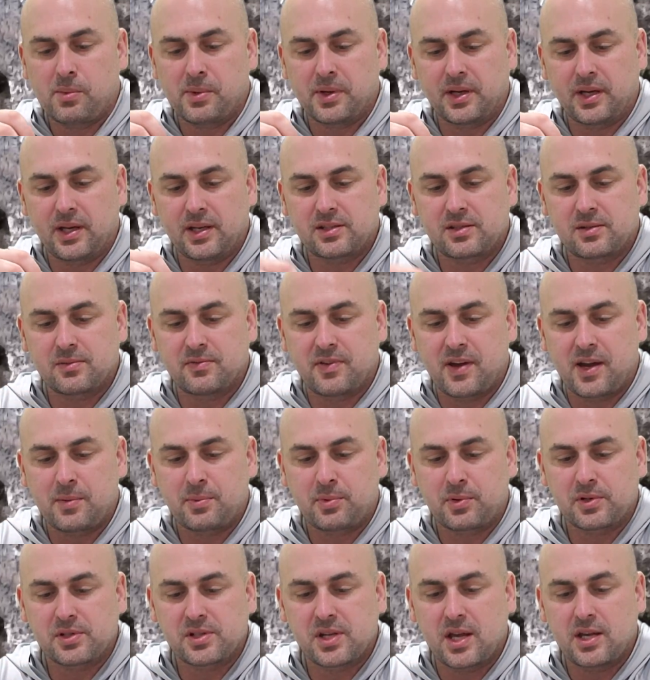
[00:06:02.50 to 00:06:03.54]
and gets some
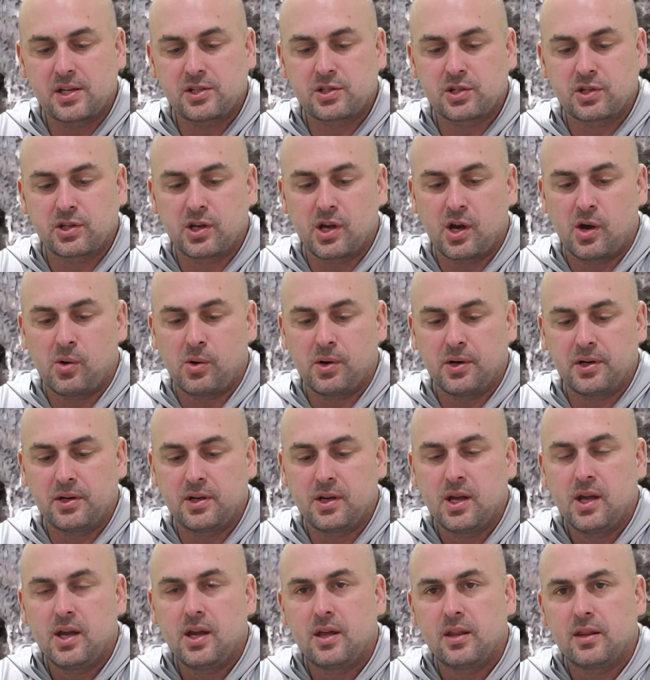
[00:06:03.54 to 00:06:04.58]
vaporization going,
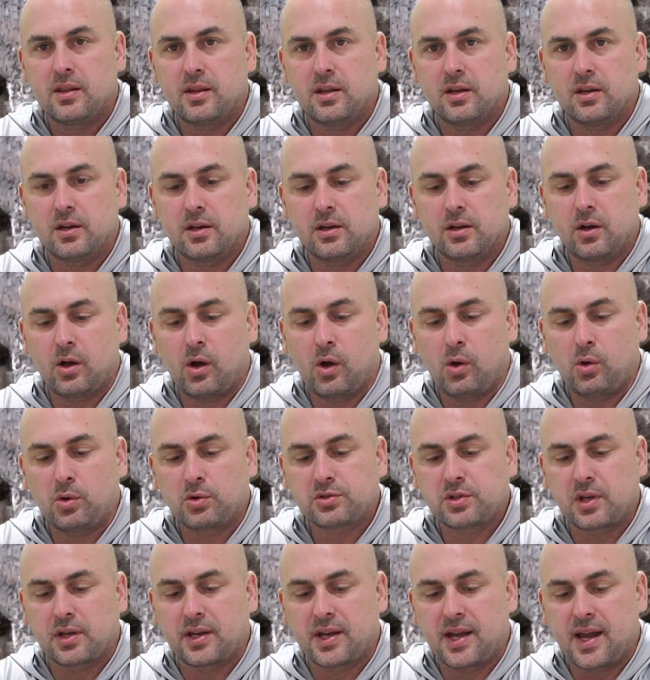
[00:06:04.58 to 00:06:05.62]
the holes
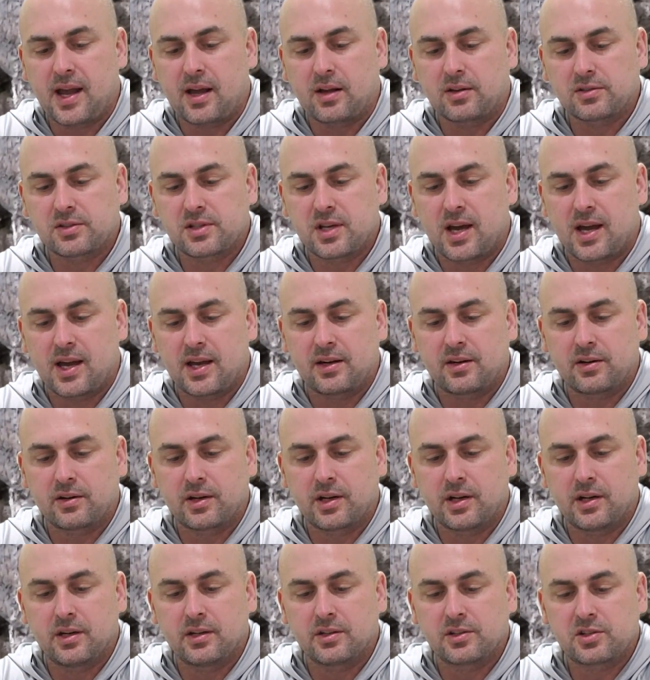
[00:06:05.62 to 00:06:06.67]
on the outside are
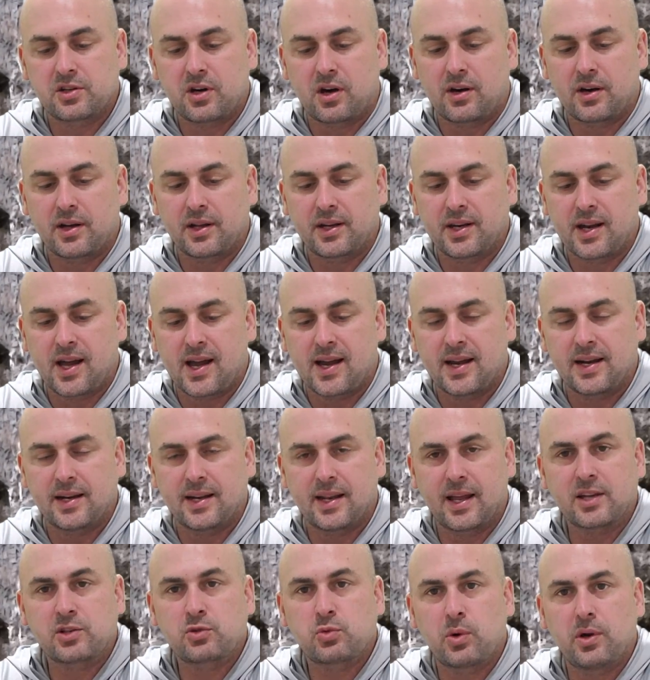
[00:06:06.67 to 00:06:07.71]
going to start igniting, and
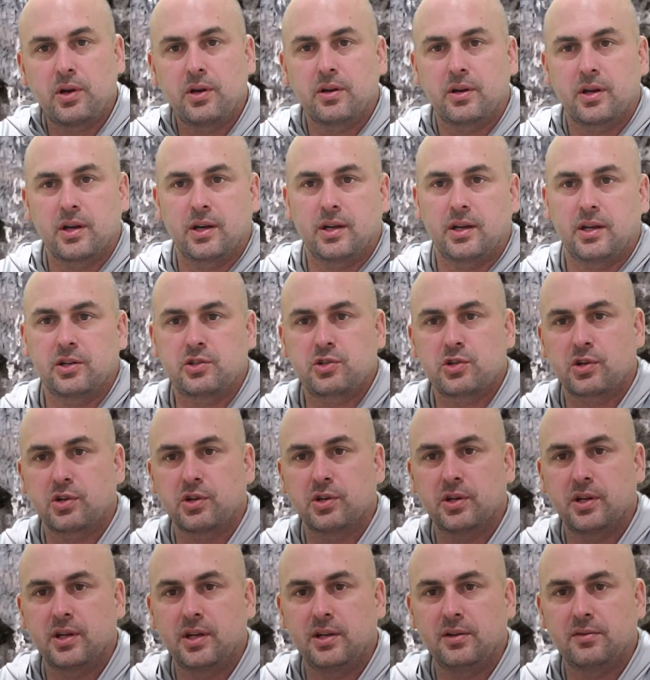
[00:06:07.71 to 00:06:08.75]
that's where you're going to get your
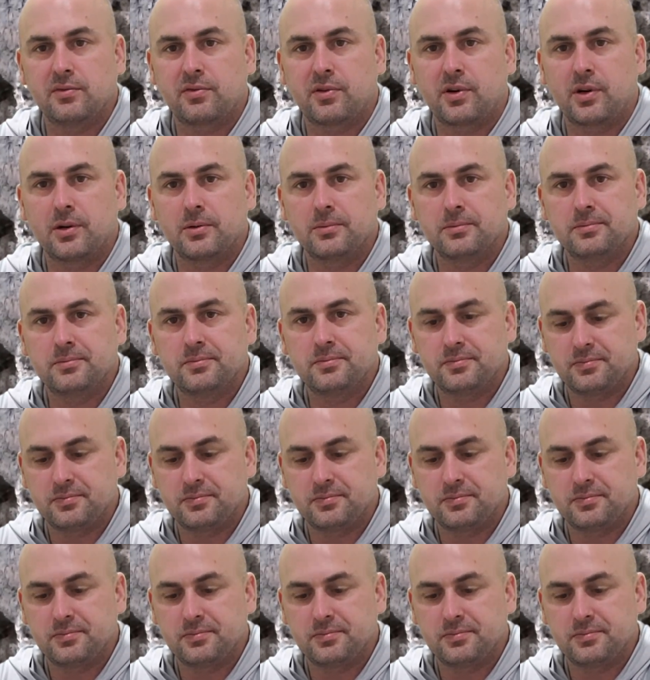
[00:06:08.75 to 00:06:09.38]
good heat from.